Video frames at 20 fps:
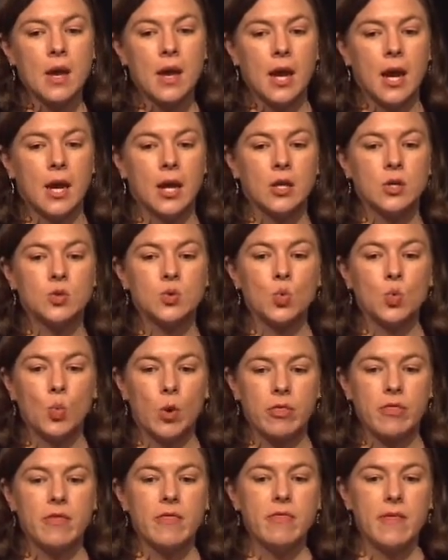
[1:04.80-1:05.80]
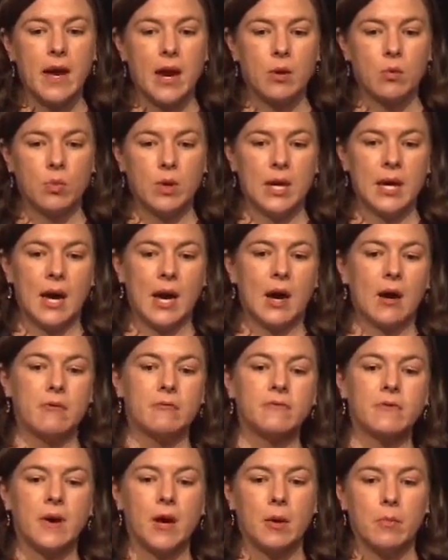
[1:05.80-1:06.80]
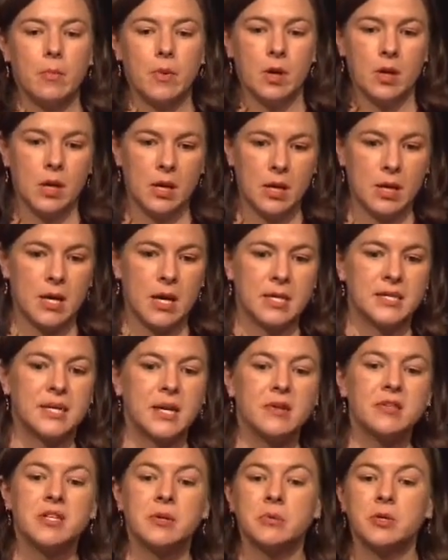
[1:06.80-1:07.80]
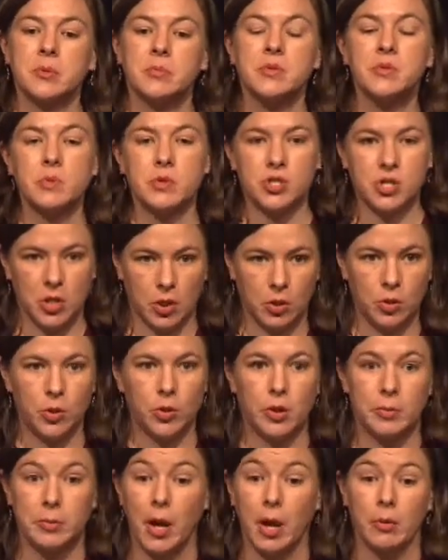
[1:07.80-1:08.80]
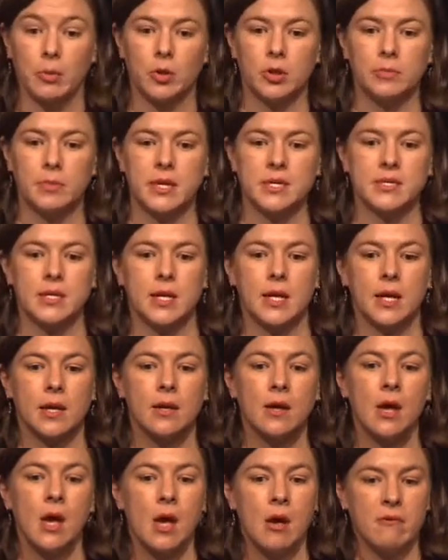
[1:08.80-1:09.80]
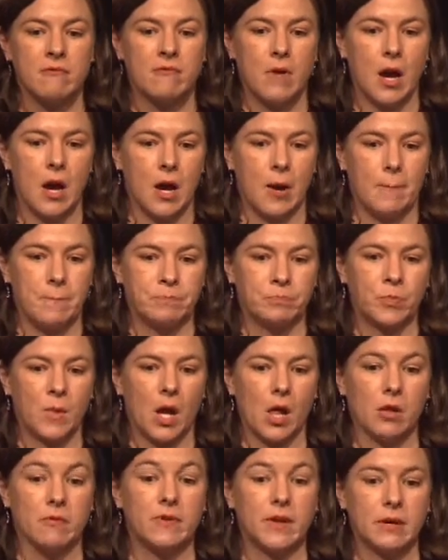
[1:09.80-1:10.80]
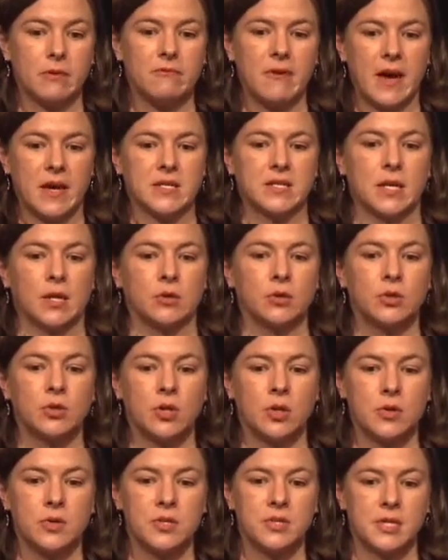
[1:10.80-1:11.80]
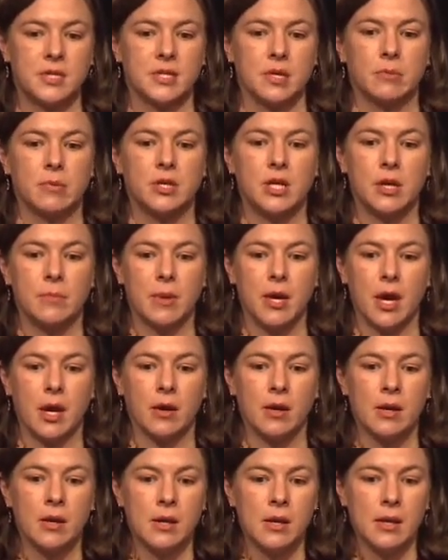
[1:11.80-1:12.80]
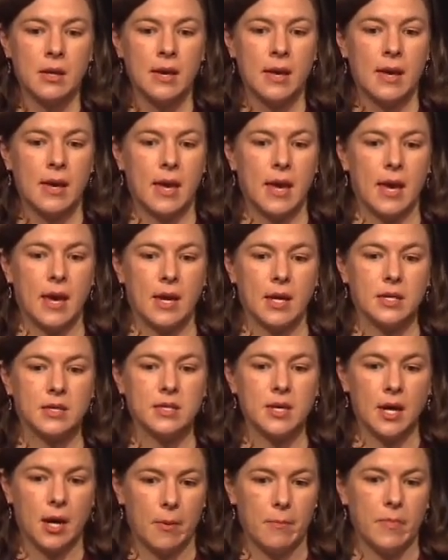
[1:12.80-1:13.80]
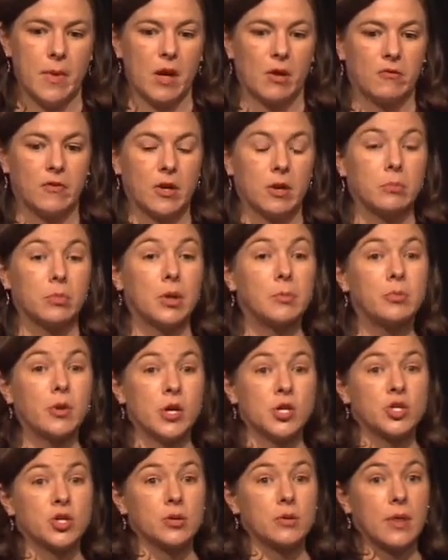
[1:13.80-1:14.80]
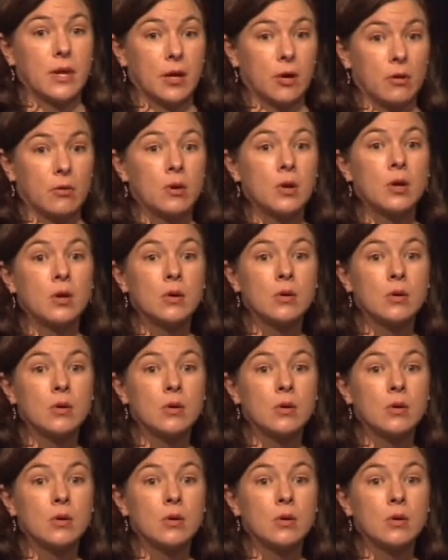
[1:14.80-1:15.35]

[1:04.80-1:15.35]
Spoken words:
And within that, we have a set of symptoms which include abdominal obesity, elevated fasting glucose, dyslipidemia, and elevated blood pressure that are